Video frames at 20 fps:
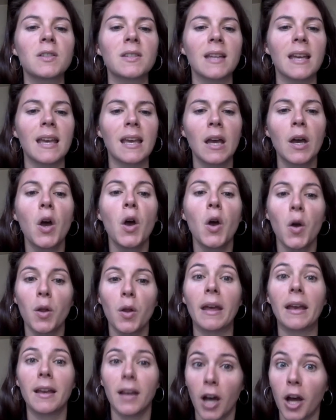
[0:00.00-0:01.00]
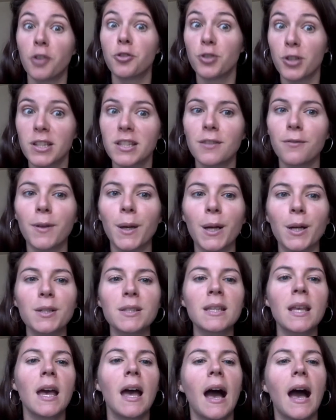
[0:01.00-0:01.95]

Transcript: like hundreds of years.